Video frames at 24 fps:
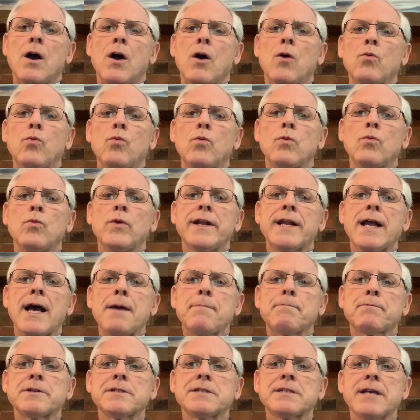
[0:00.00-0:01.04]
When I
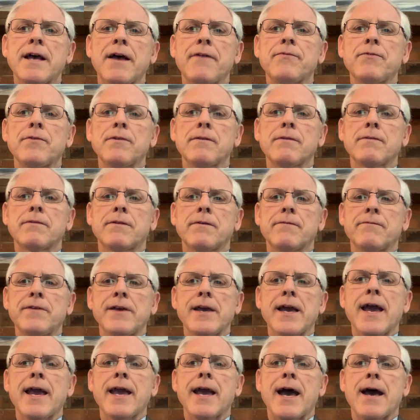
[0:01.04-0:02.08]
present the
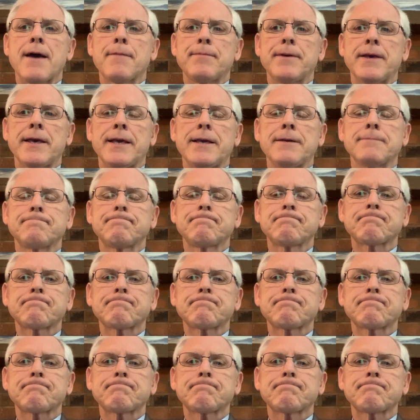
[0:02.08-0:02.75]
VAIB,